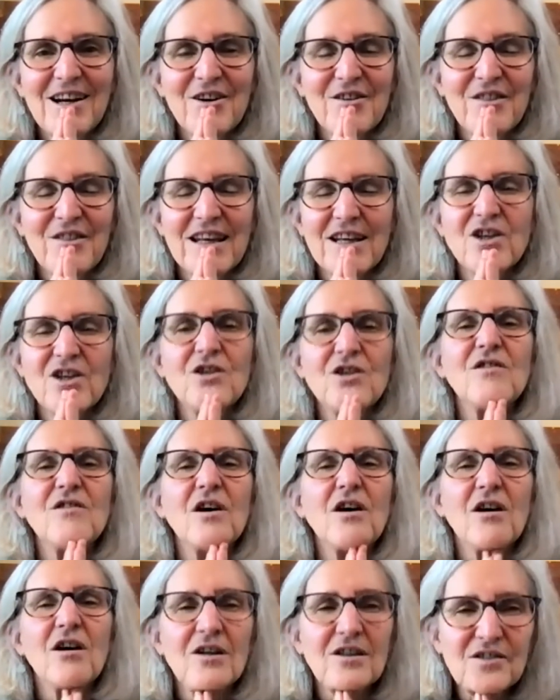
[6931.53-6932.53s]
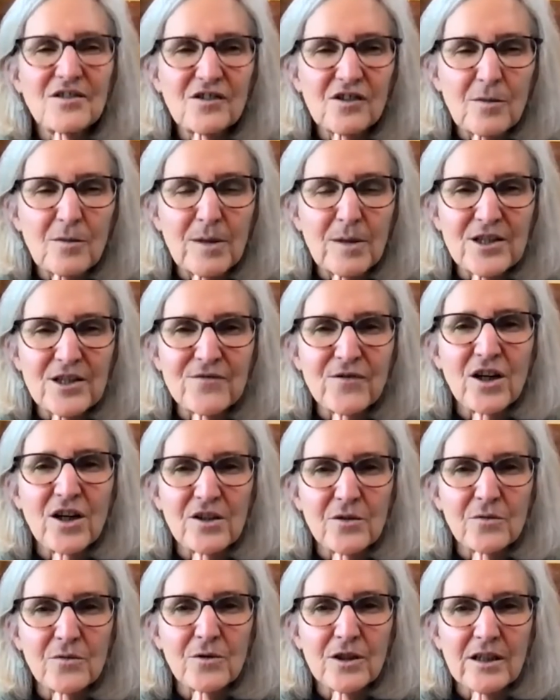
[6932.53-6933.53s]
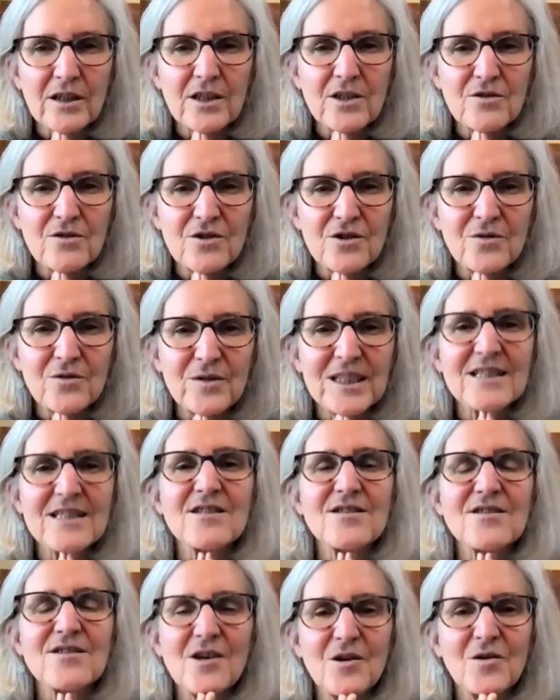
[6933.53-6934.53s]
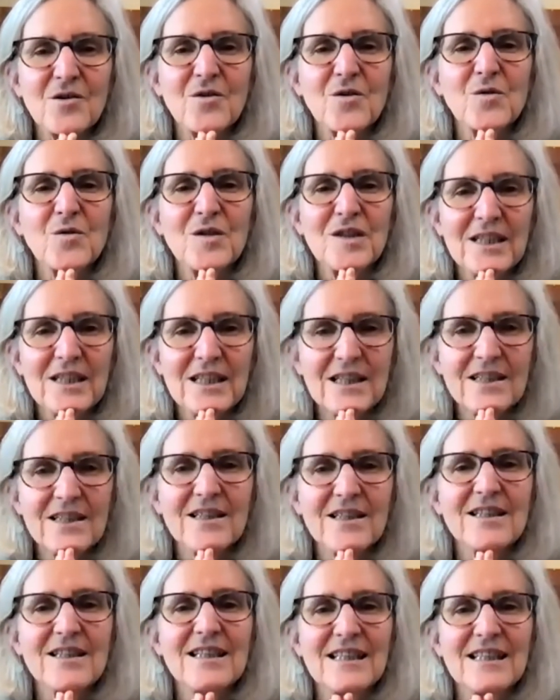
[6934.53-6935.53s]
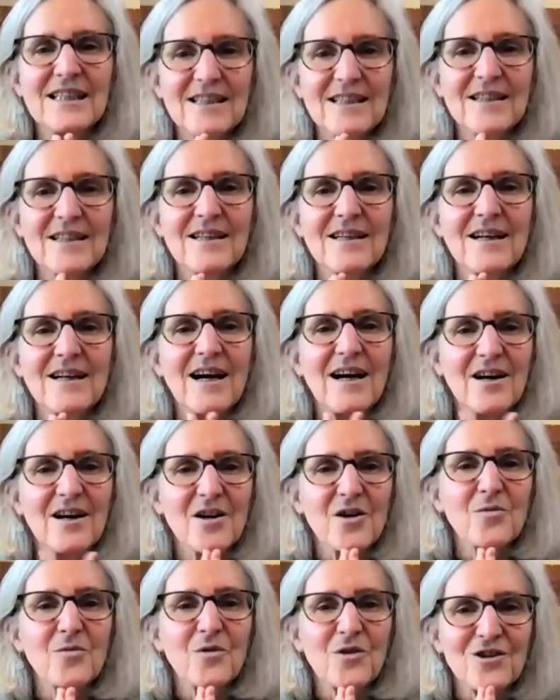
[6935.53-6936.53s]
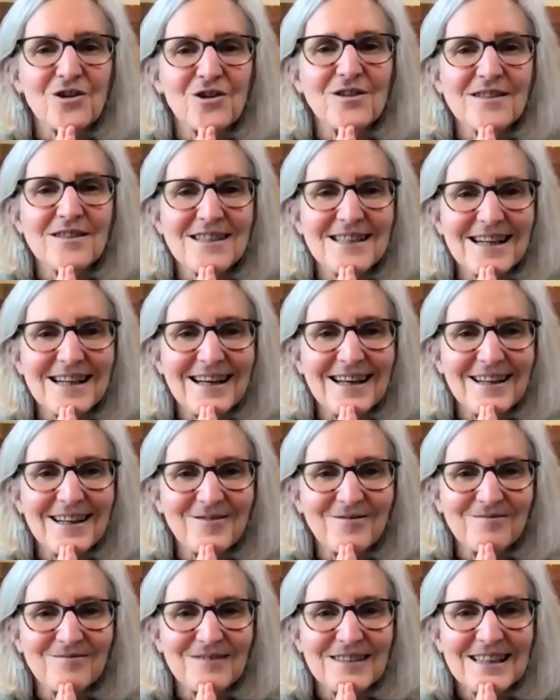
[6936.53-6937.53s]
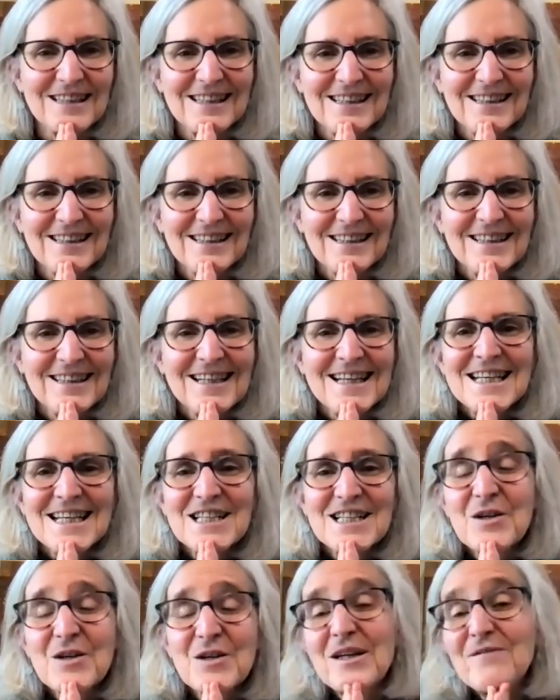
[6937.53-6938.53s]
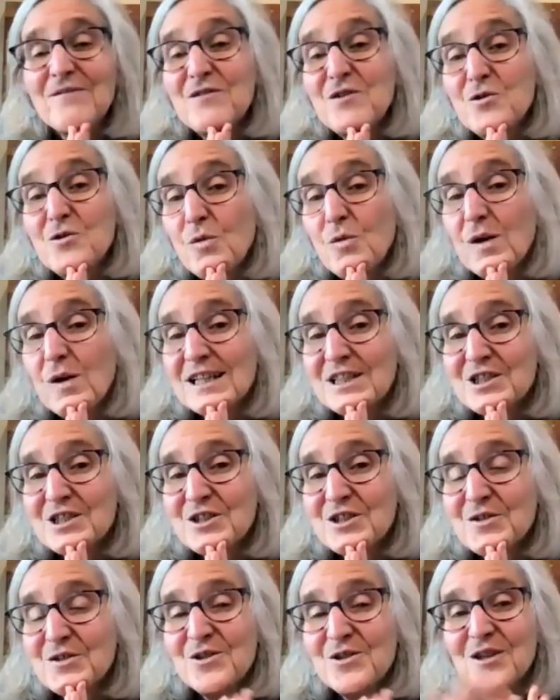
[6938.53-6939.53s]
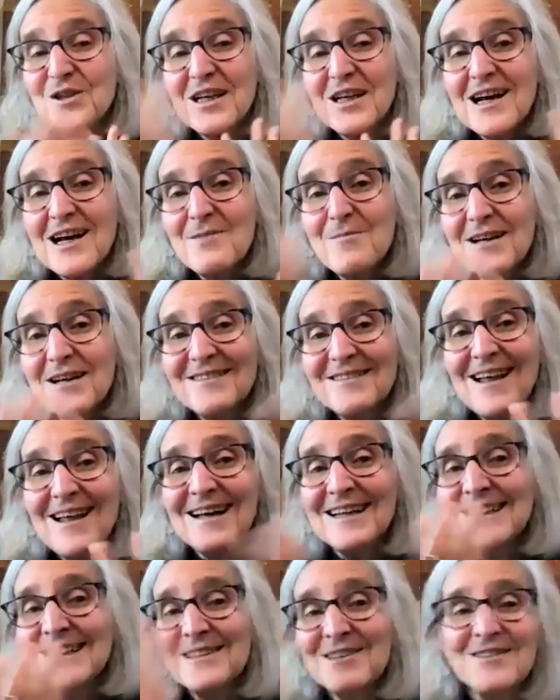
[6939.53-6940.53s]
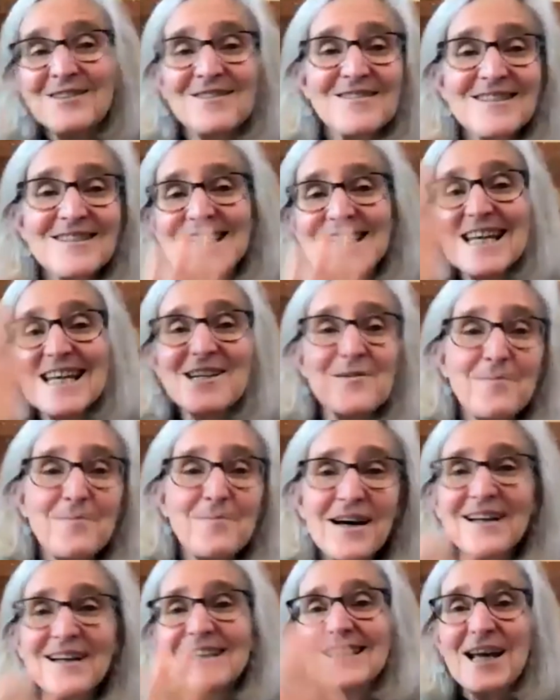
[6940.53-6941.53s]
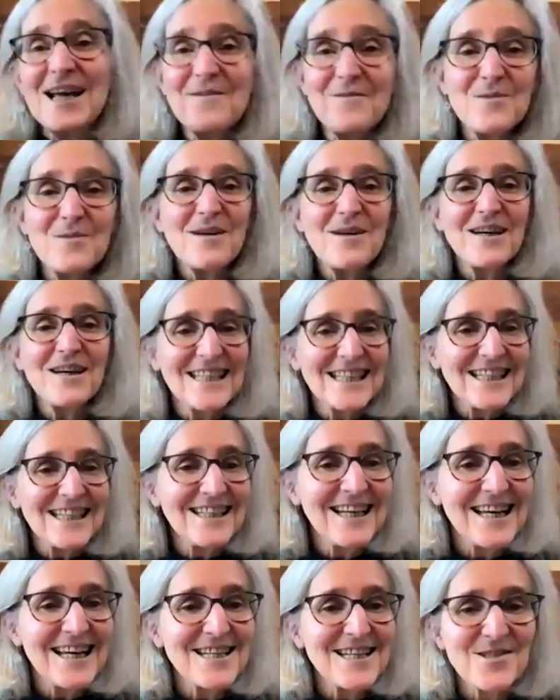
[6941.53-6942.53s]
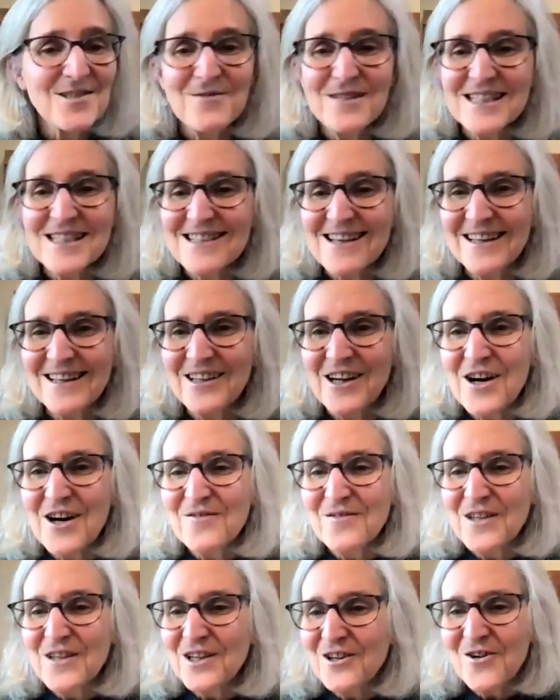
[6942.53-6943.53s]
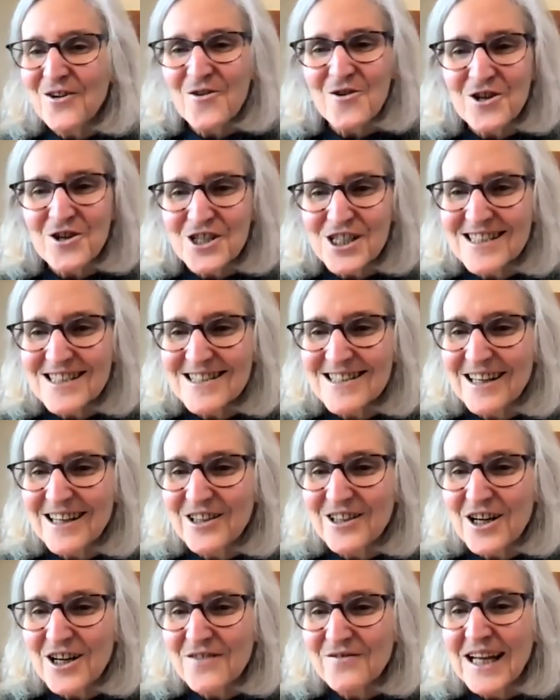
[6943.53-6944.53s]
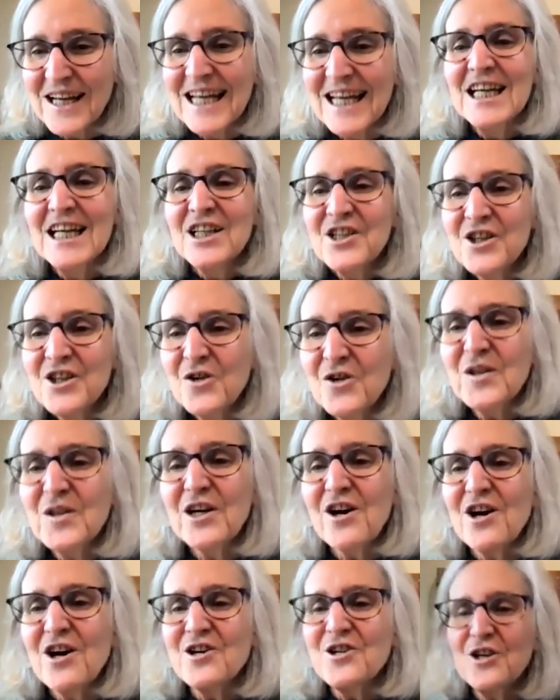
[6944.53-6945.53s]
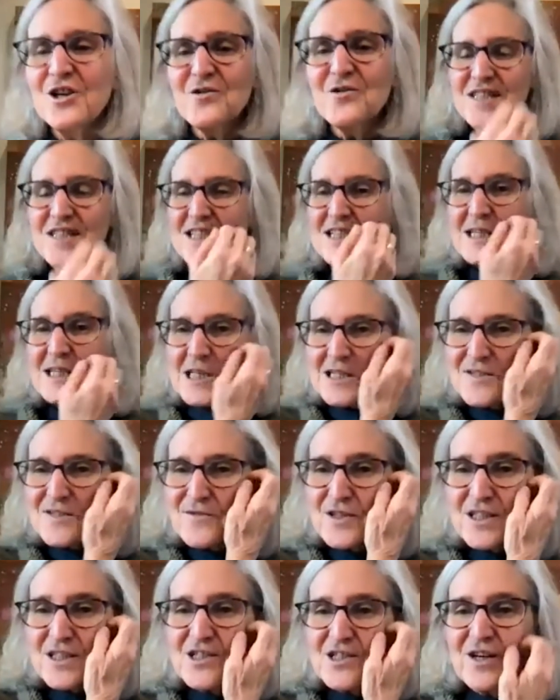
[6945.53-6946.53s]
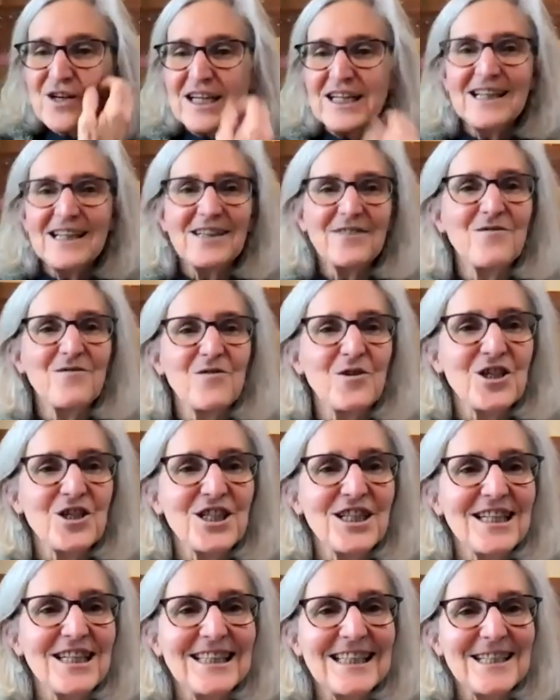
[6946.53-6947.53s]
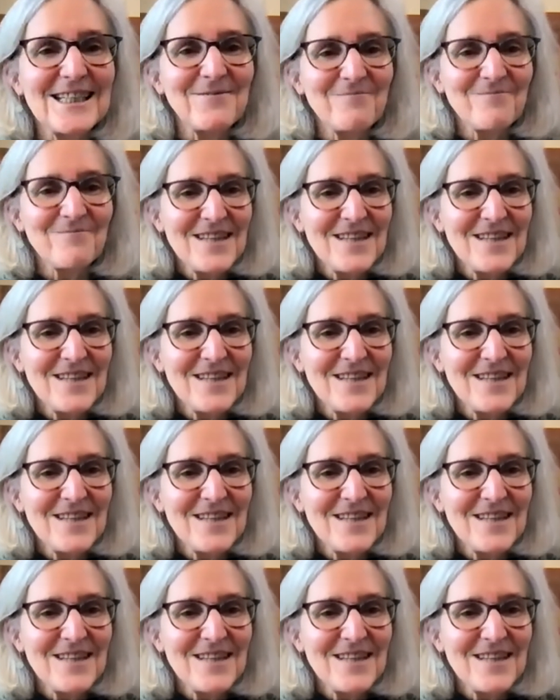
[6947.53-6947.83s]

Thank you so much for all the work that you do. It is so needed in our world today. So if you want to, you can come online and say goodbye to everybody as we sign off here, or just sign off. No, there are no CEs for this training, unfortunately.